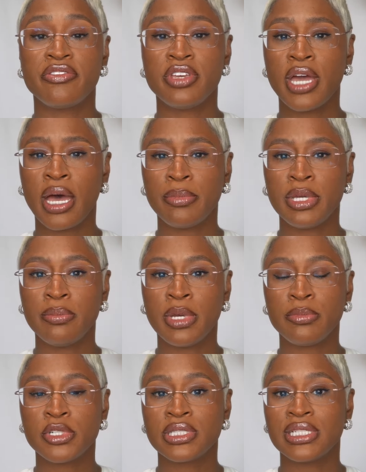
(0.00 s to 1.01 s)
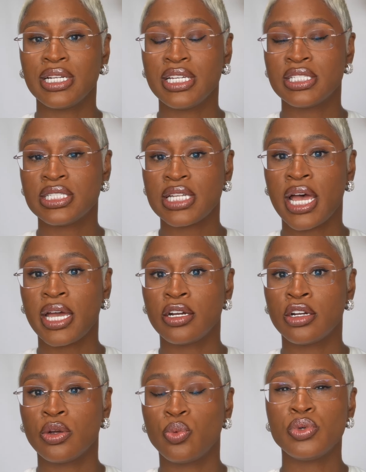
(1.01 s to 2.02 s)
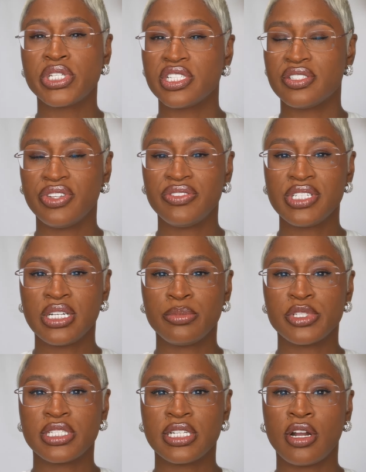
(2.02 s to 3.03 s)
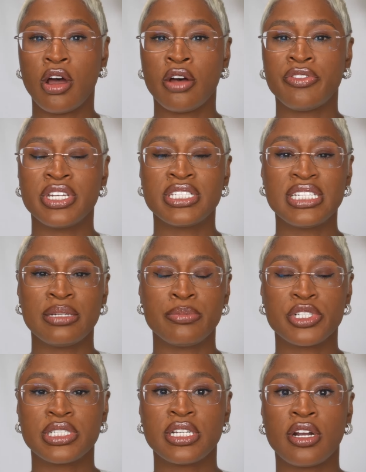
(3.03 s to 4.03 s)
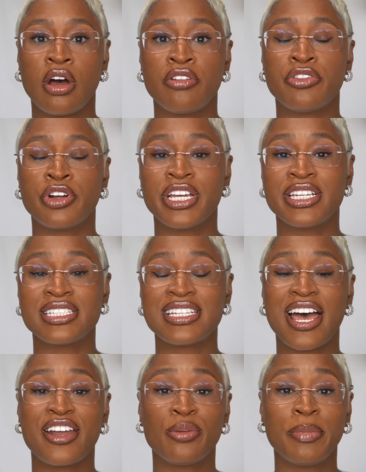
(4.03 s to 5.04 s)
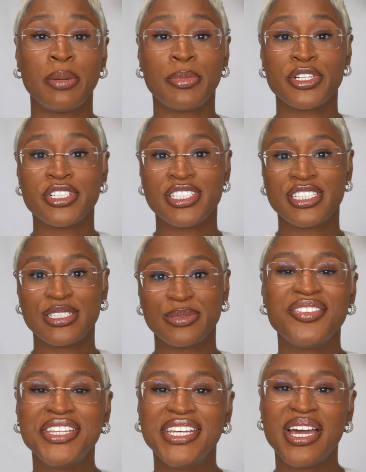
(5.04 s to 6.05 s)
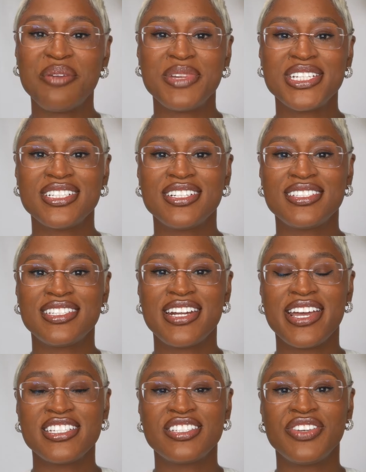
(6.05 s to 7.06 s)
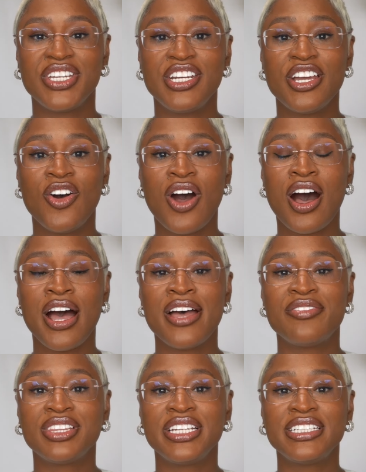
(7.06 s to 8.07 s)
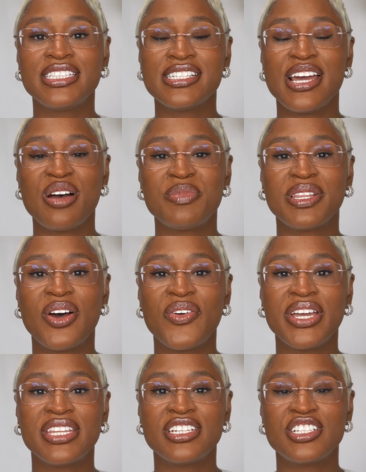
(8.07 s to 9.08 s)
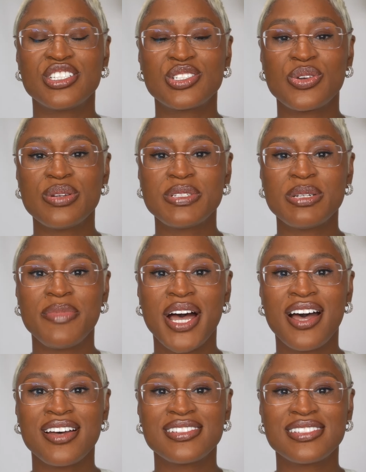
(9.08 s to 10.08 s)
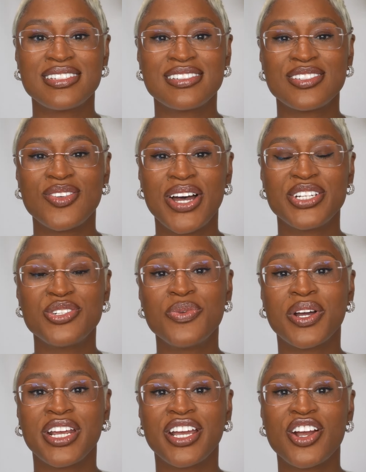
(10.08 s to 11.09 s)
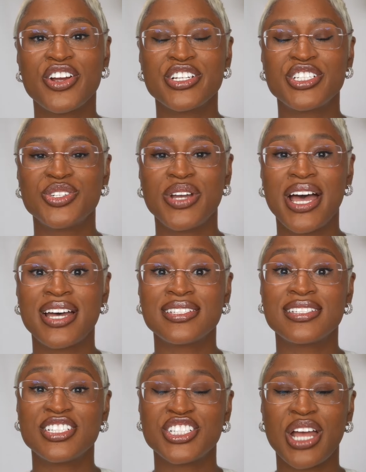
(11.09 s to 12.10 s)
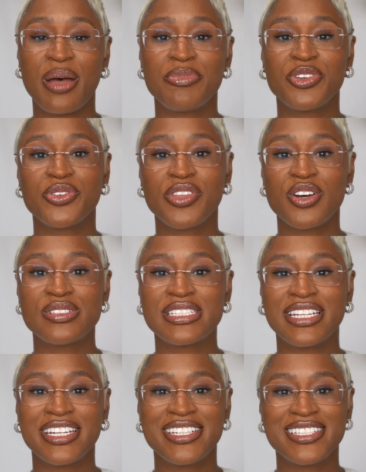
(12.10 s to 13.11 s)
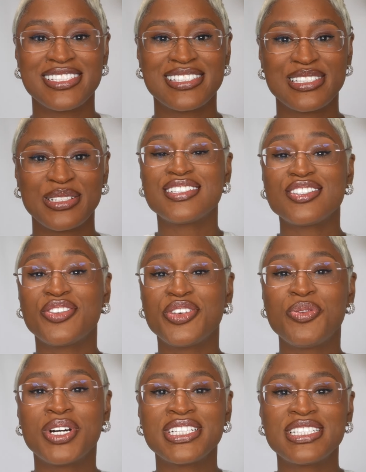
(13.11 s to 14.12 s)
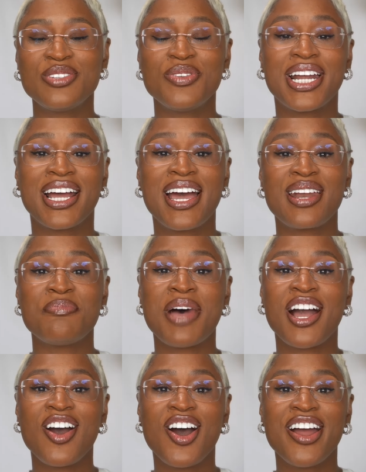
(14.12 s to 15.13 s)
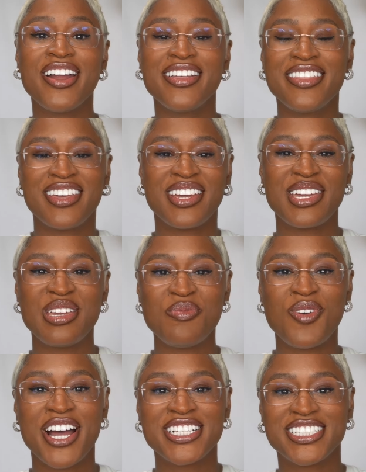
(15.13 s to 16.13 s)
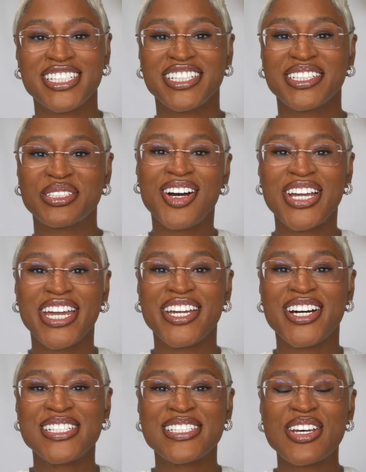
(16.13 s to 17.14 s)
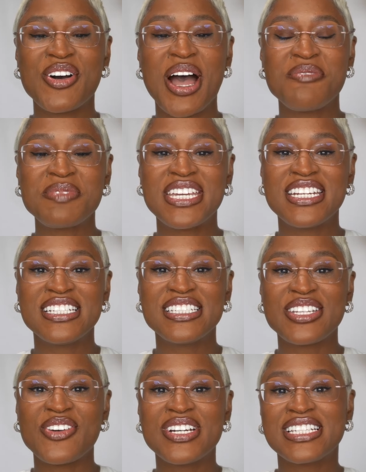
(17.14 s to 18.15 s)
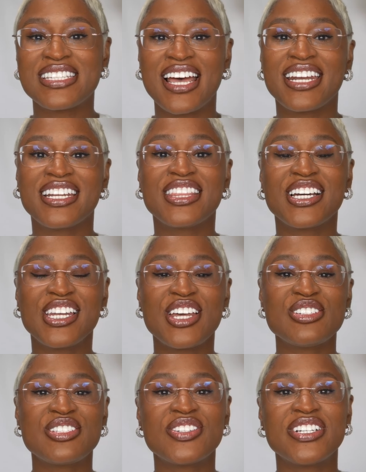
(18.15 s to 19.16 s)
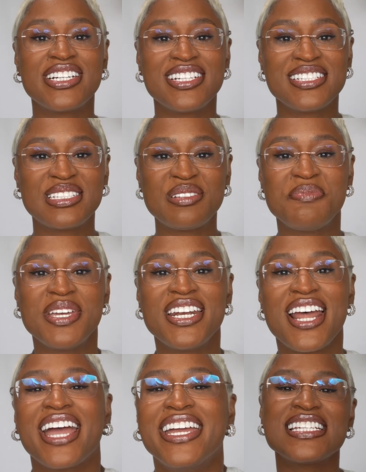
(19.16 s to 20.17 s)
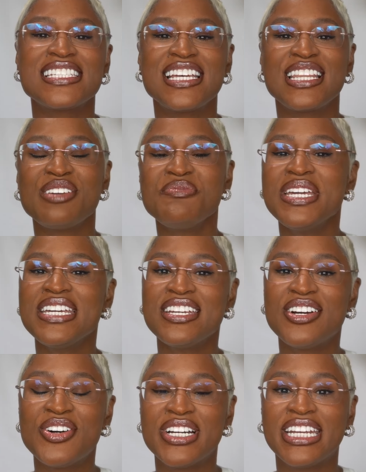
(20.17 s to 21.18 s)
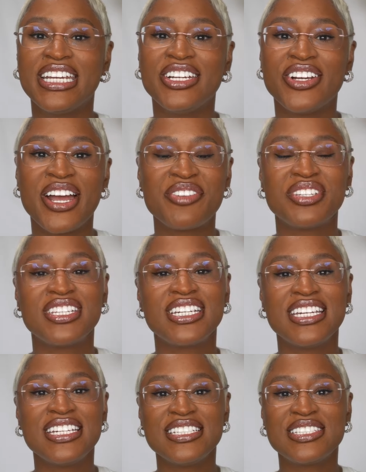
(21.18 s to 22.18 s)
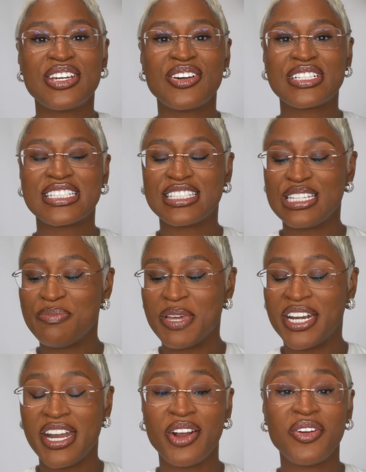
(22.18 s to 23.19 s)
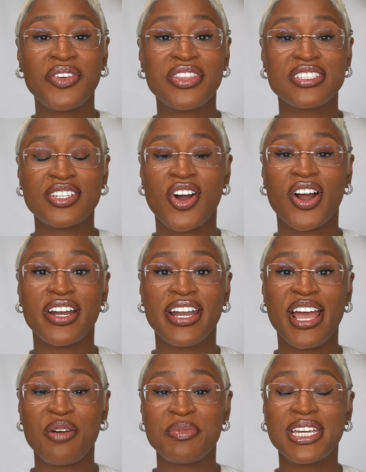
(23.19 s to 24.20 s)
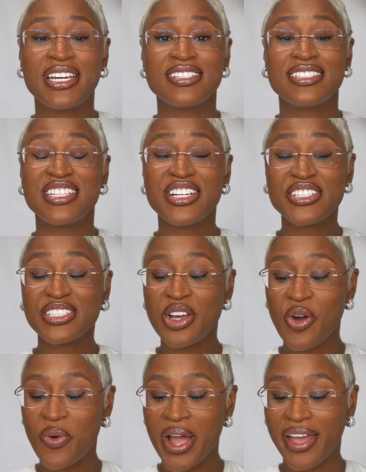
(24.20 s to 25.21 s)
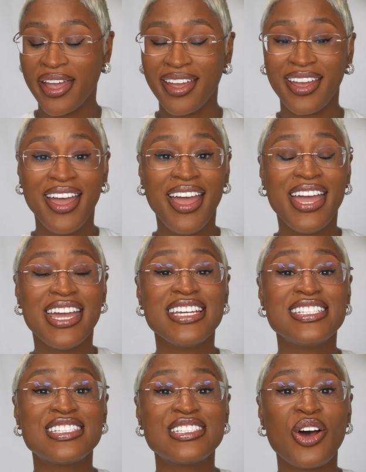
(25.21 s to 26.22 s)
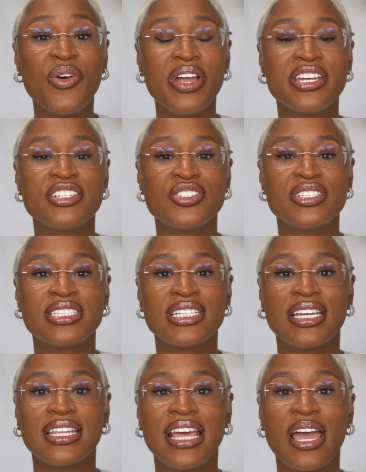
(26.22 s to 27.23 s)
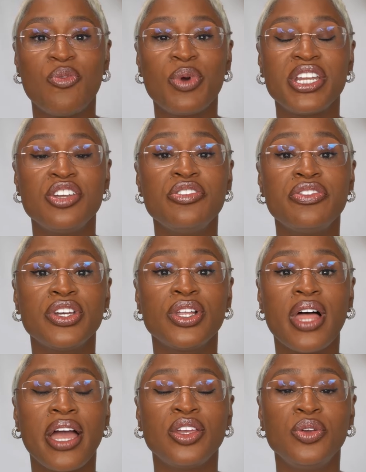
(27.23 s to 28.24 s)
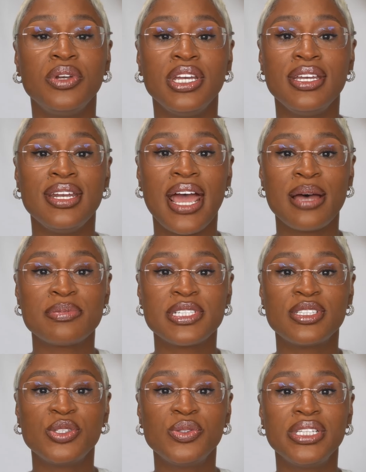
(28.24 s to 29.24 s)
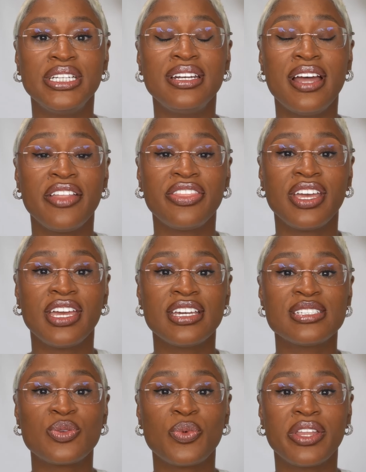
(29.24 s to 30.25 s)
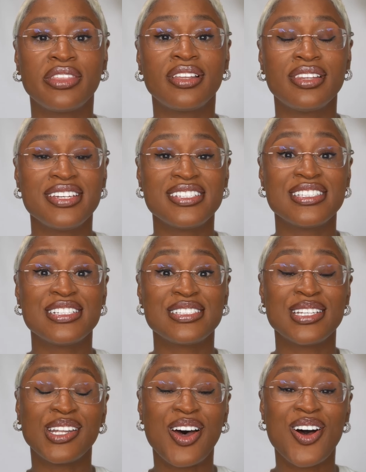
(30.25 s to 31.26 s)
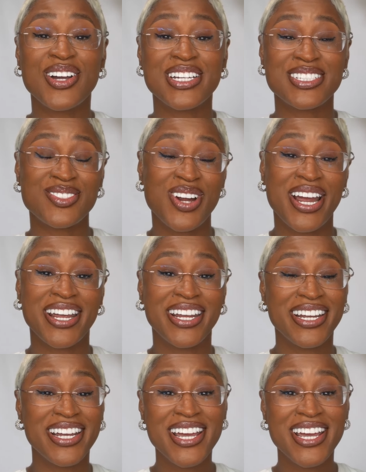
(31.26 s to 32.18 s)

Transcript: VIB members and Insider, which is 15% off and 10% off for Insider members. Everything I mentioned in today's video, I'll have linked down below in the description box. So I do wanna encourage you guys to shop through those links. So if you wanna see what I got in my cart, then keep watching. Okay y'all, so I'm getting so excited the closer it is to midnight. I said, let me get on here after the kids go to sleep and narrow this cart down because there's no way. It's so interesting that when you feel like you need absolutely nothing is when the list is the longest, right?